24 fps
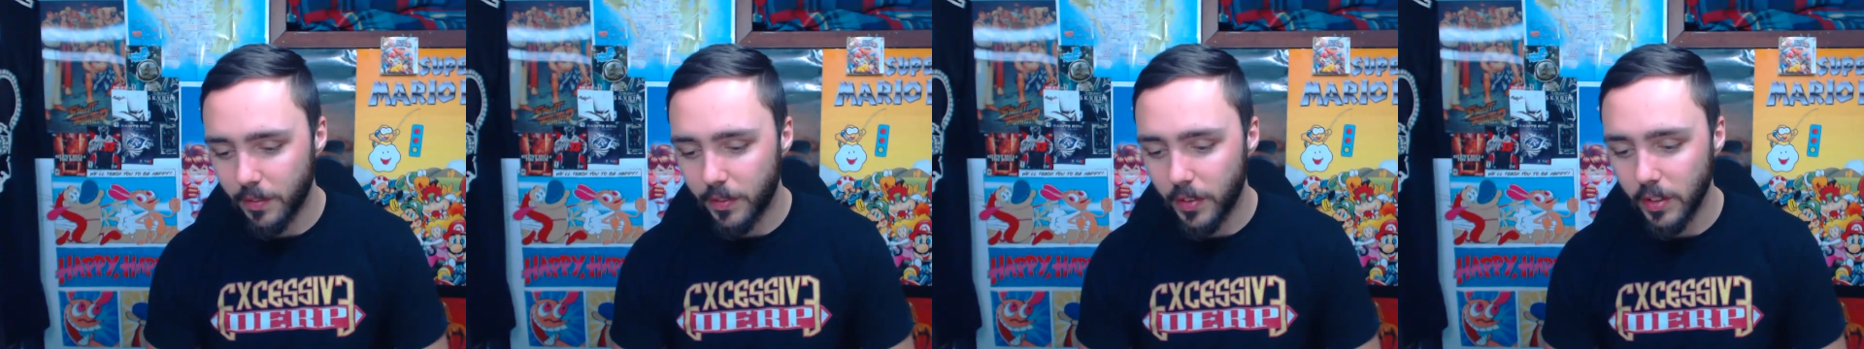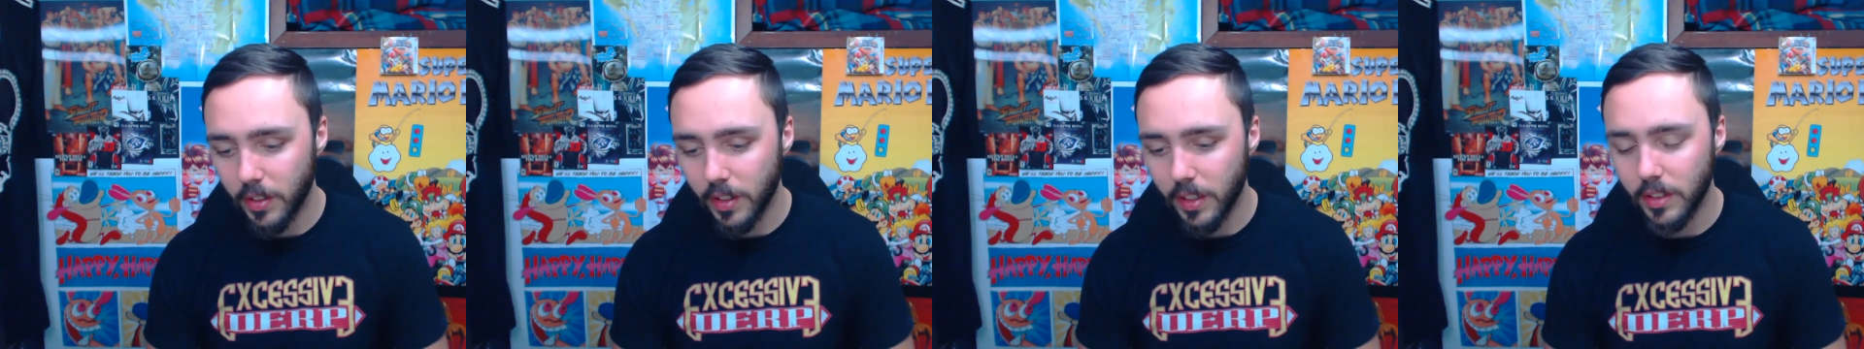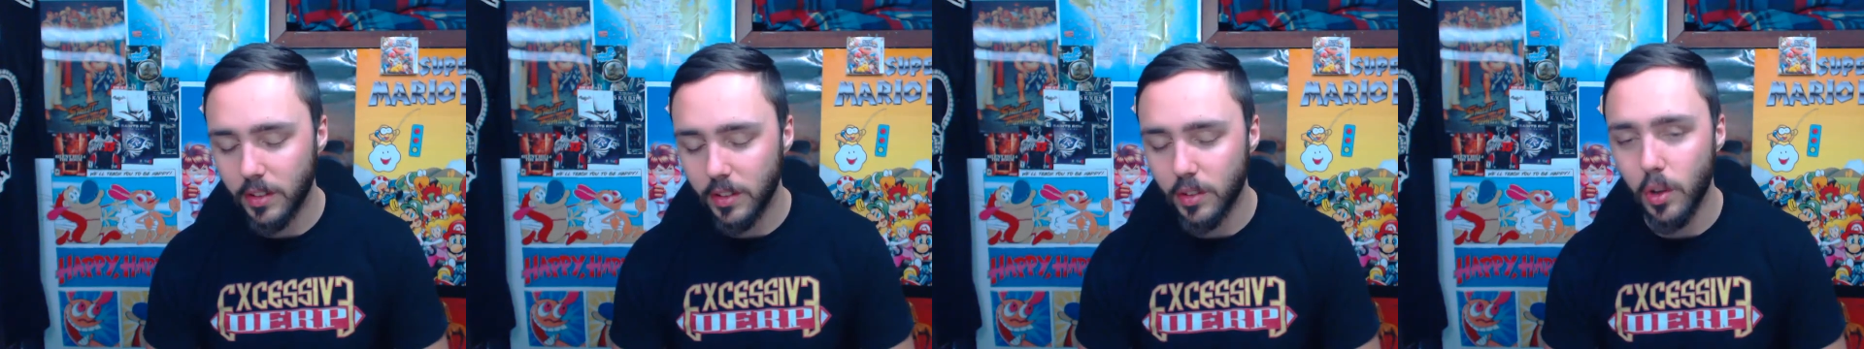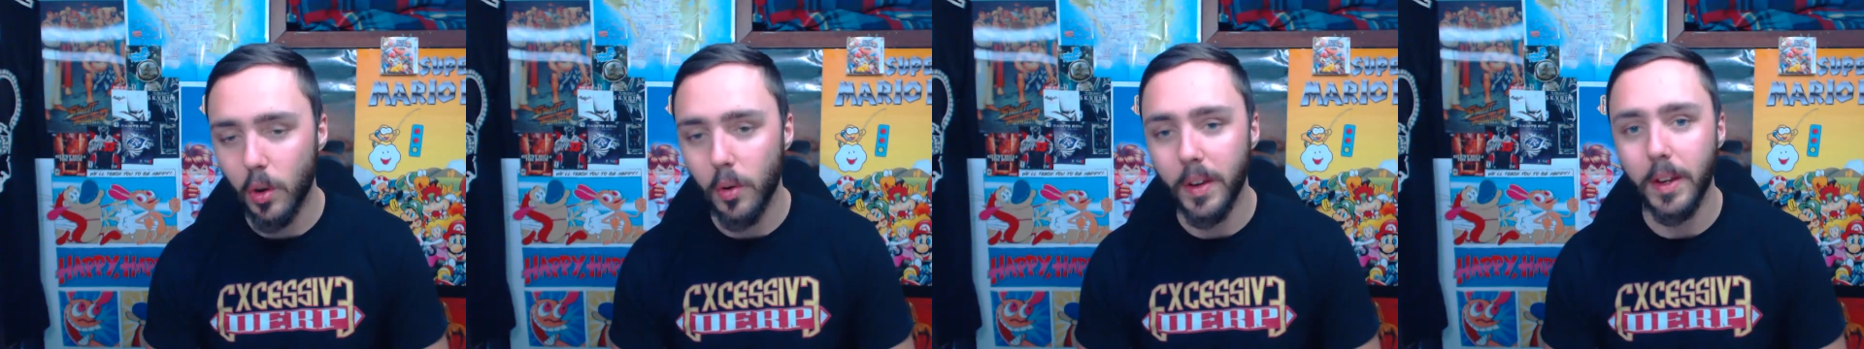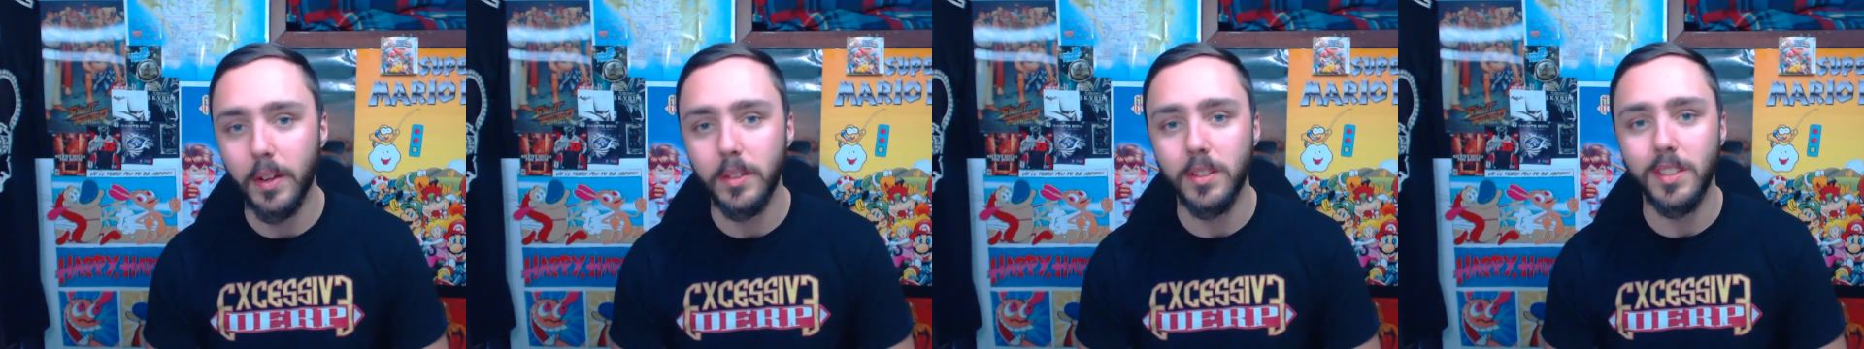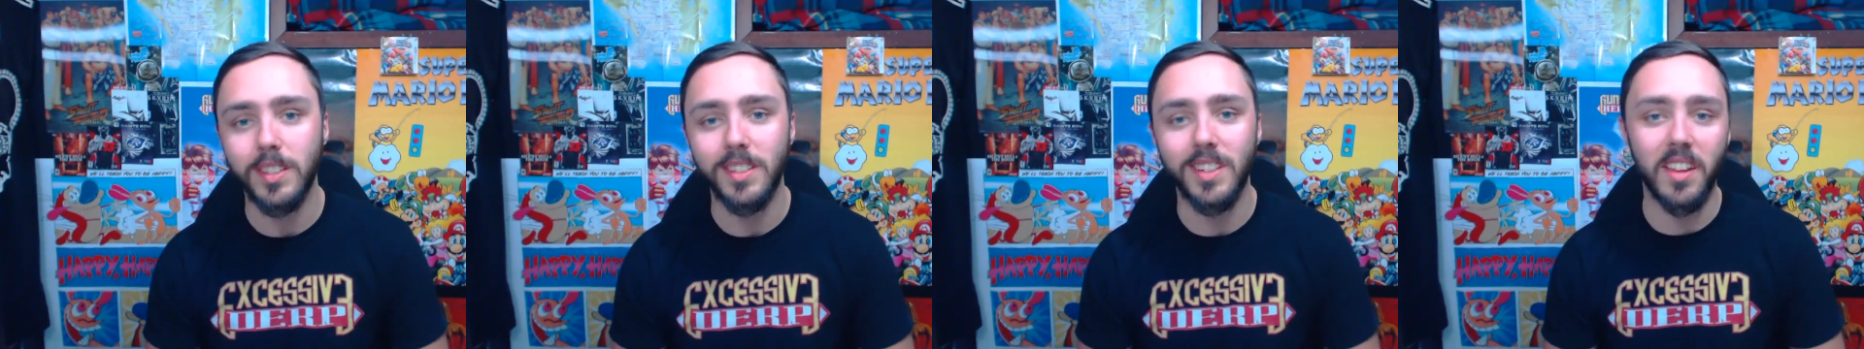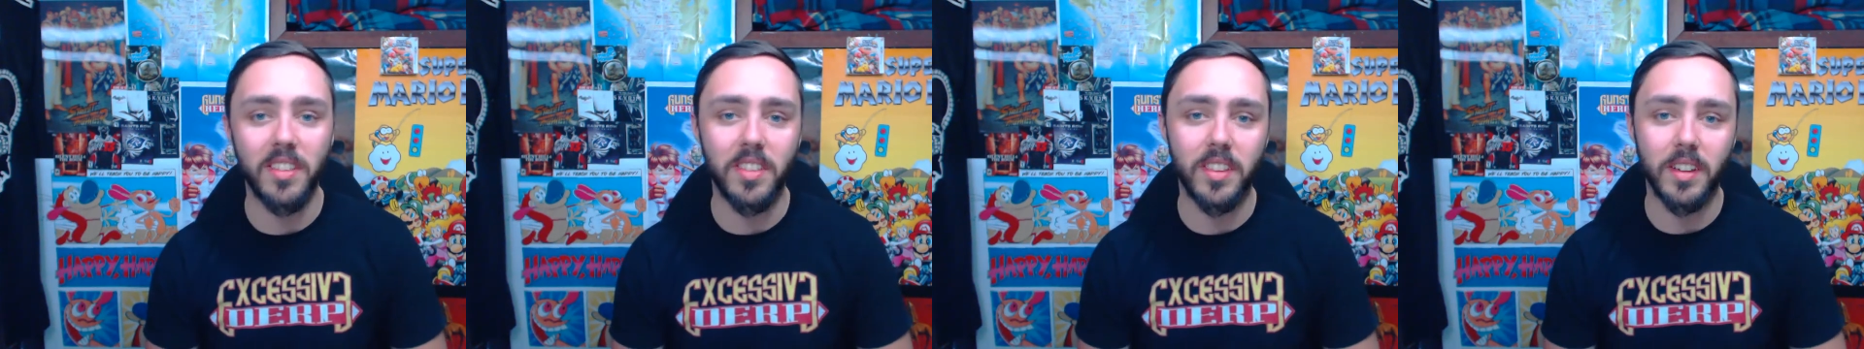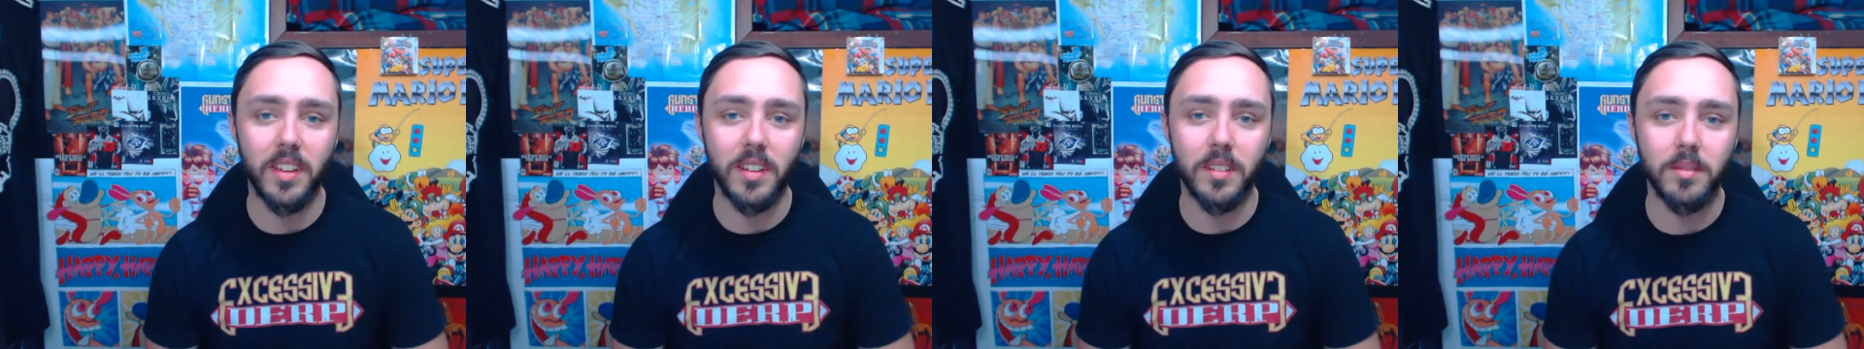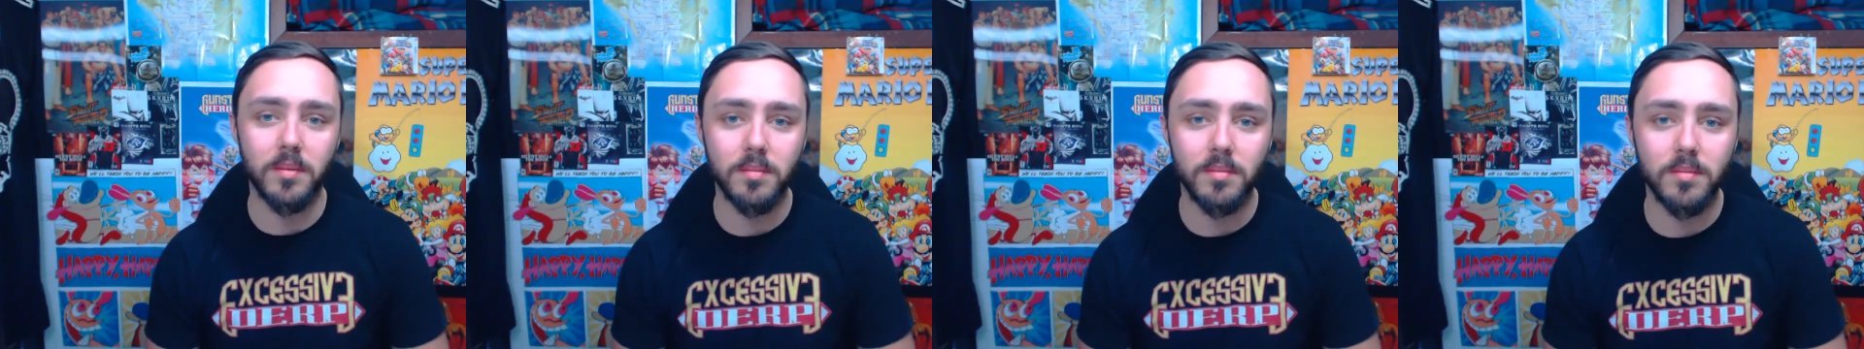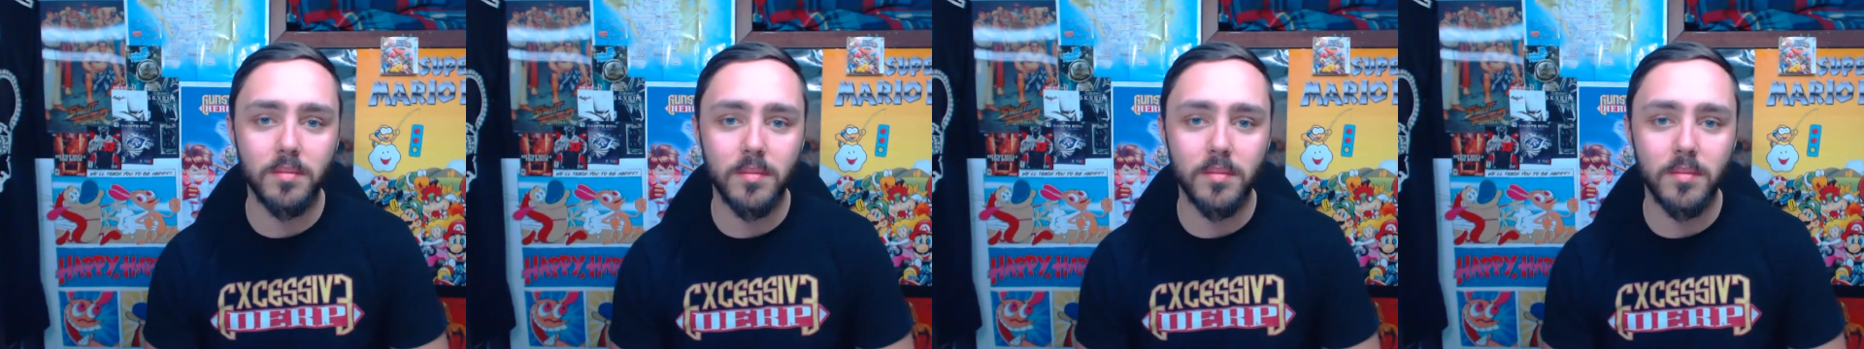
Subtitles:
feels like it's going out to nothing.